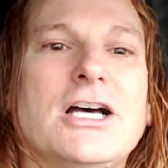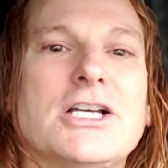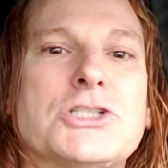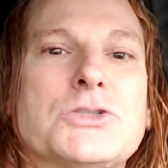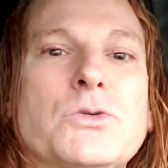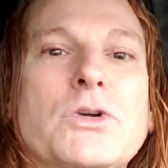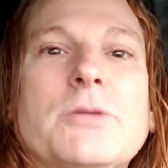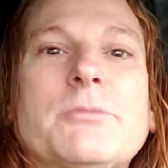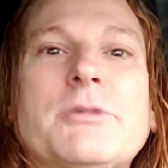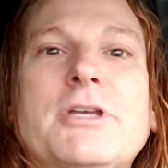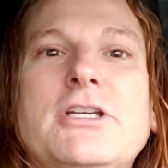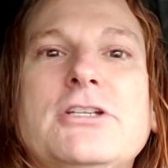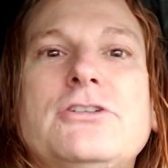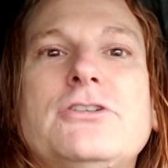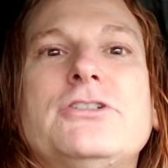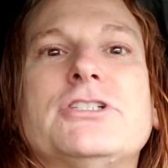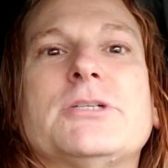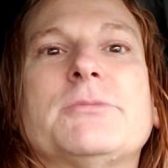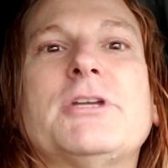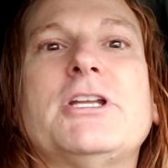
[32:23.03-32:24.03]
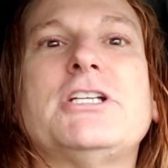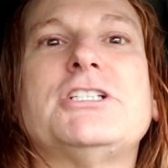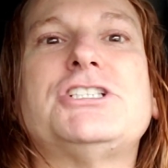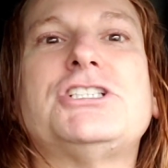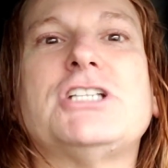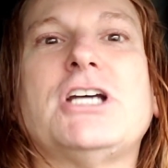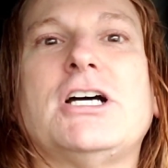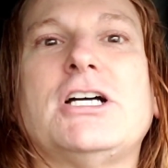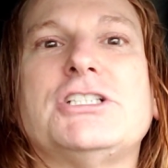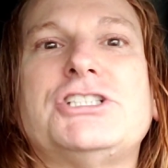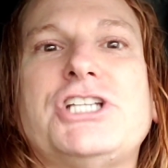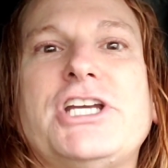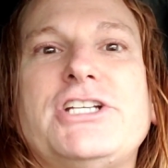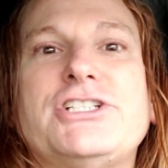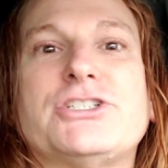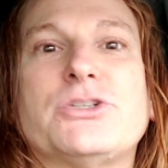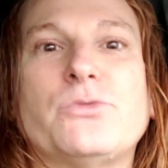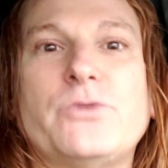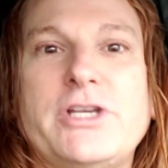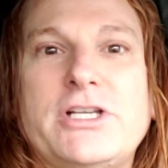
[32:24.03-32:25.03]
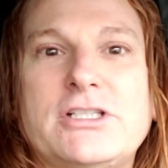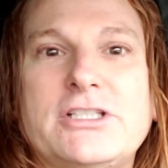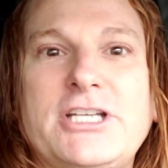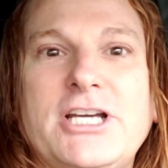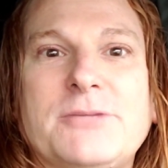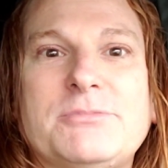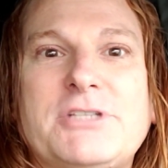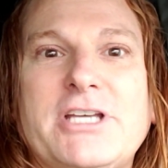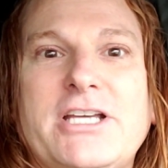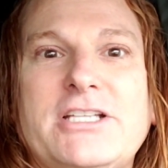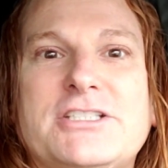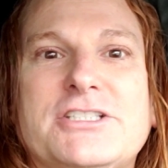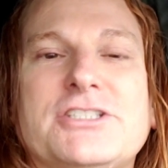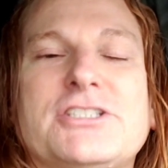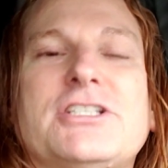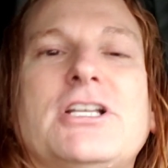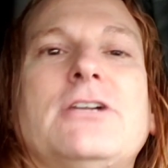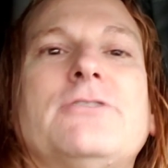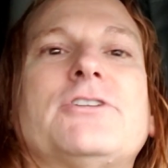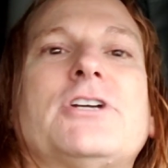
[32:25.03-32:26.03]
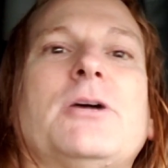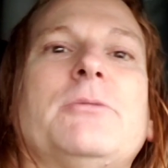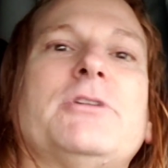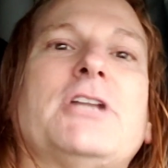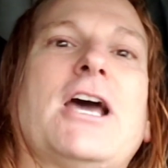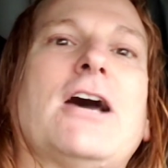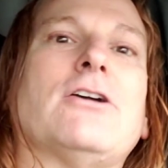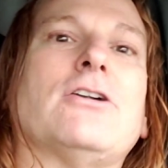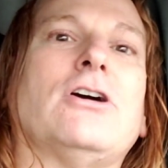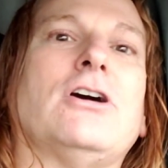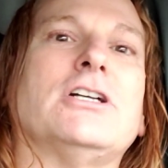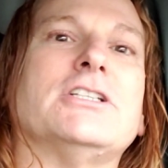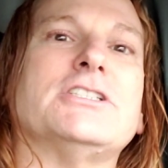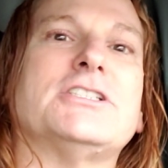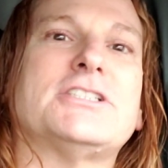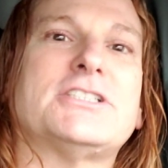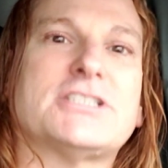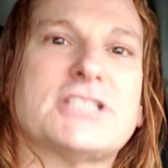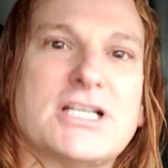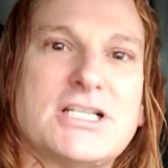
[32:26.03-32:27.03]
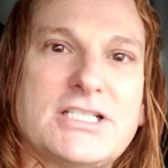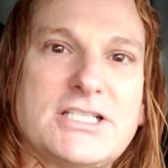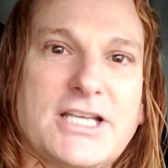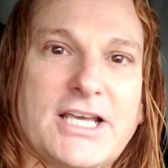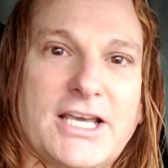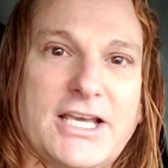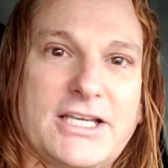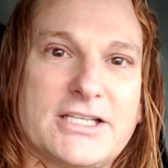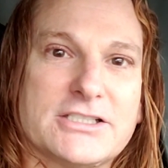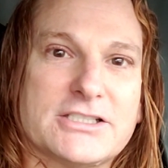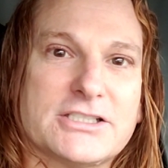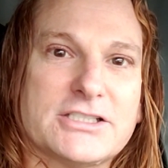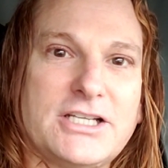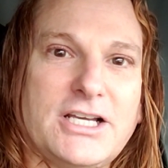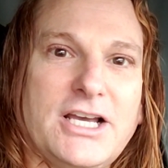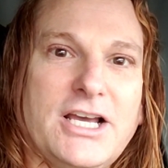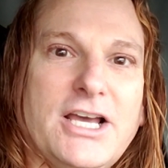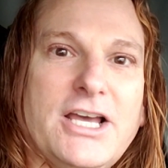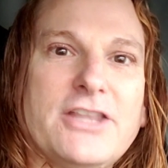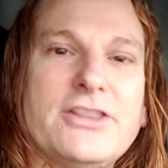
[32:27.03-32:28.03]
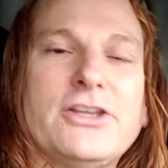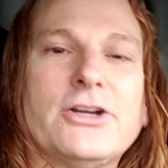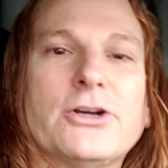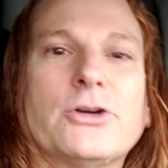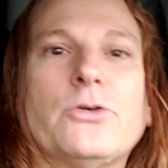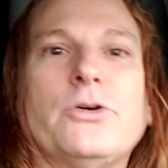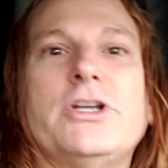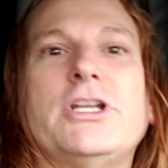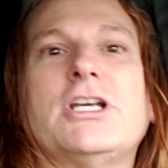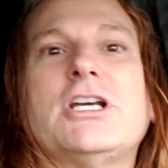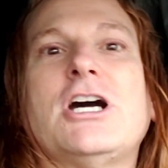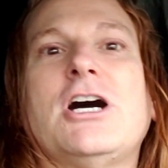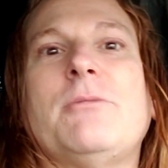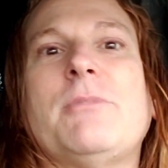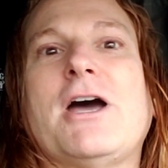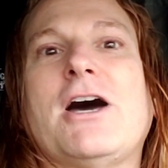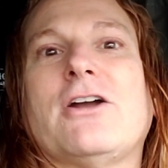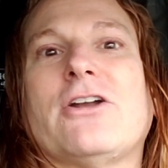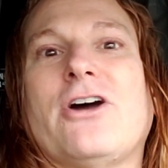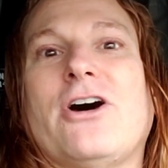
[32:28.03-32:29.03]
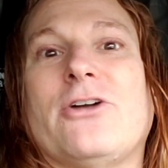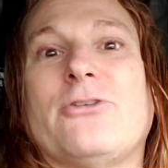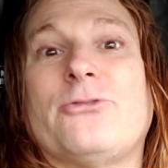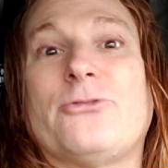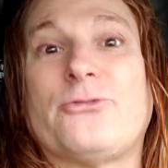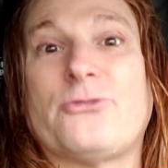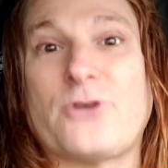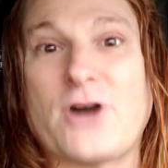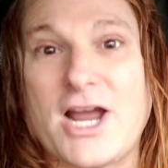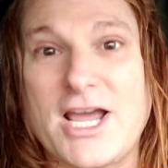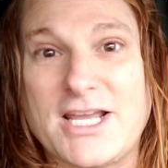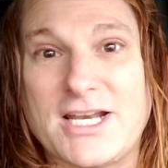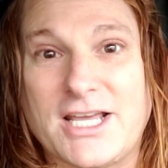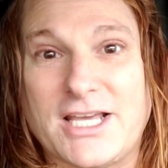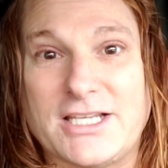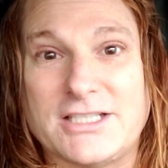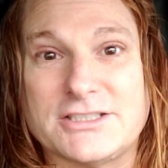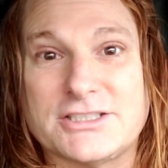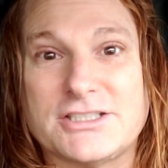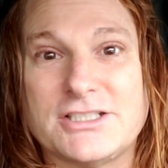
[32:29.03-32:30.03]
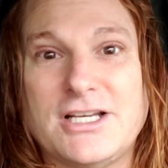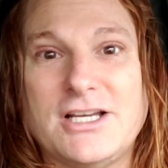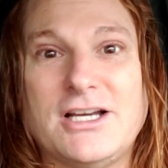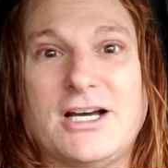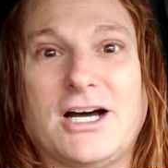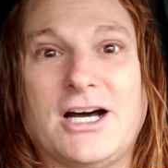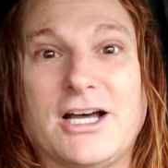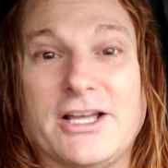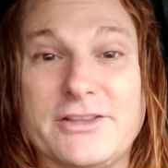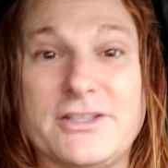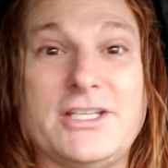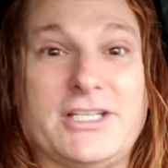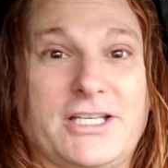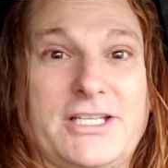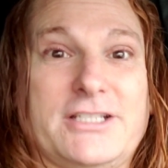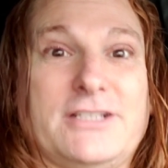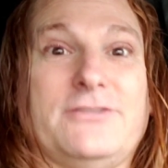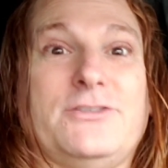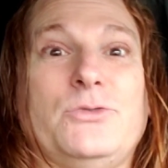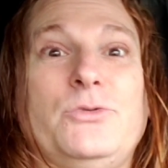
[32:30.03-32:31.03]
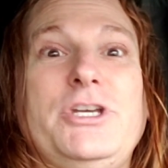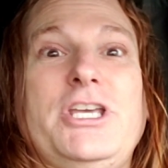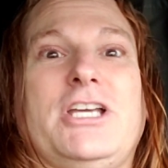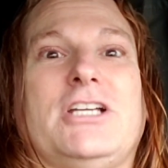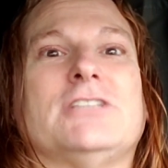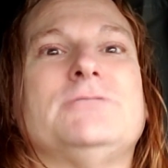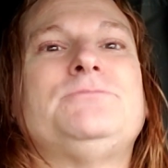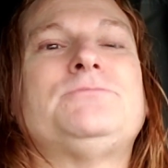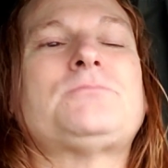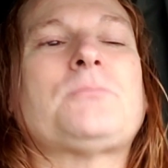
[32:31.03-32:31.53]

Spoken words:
So what I'm going to do is I'm going to change the weekly updates. Instead of coming out on Sundays, they're going to come out on Fridays, the end of the week.